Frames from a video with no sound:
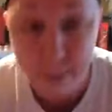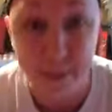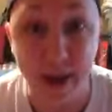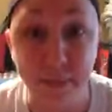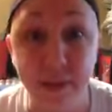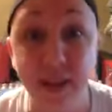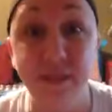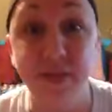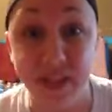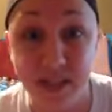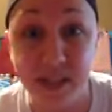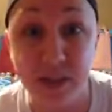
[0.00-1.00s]
But I believe
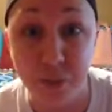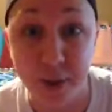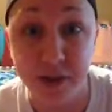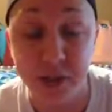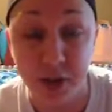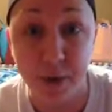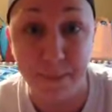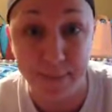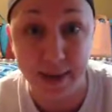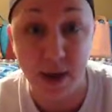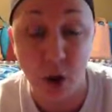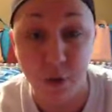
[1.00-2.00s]
this is what's going to
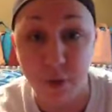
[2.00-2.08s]
be on the